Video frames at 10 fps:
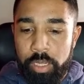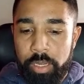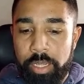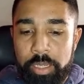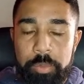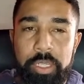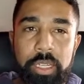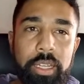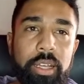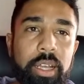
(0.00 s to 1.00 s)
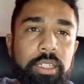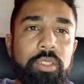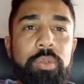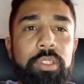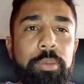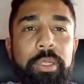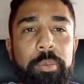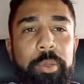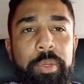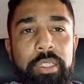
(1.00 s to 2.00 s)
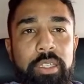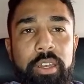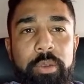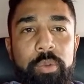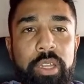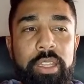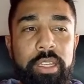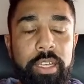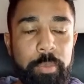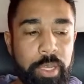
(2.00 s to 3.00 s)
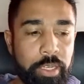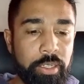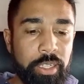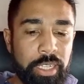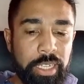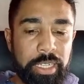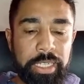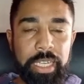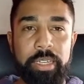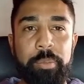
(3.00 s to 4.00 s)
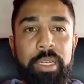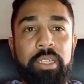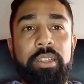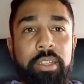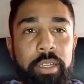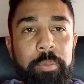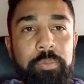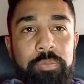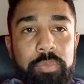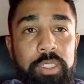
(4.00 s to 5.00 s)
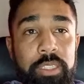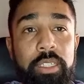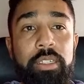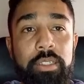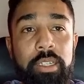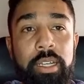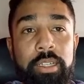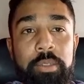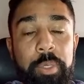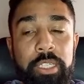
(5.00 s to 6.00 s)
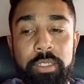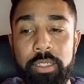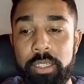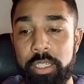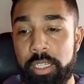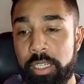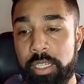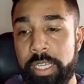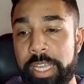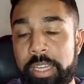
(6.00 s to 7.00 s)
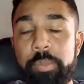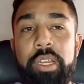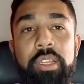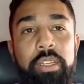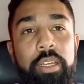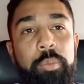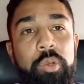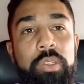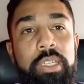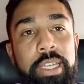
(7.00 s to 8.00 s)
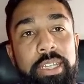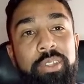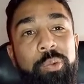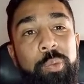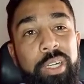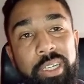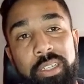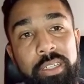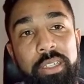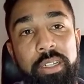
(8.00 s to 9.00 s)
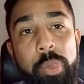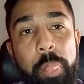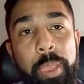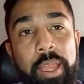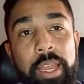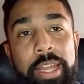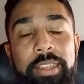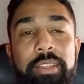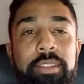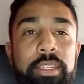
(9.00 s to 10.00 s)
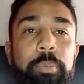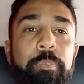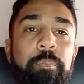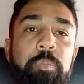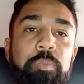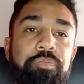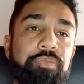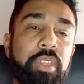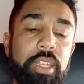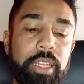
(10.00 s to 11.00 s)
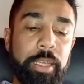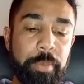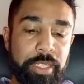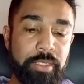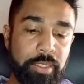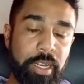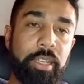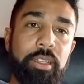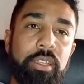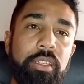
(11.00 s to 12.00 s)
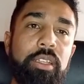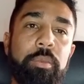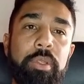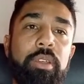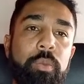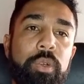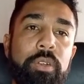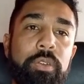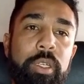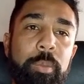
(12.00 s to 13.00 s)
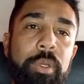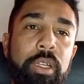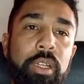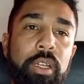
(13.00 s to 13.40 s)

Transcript: like I'm saying, I just want to speak about Maxine Greenwood and the game. And he had a brilliant game, seriously, guys. But he had a brilliant game because he had to work. And the team, him as a striker, the team didn't work for him.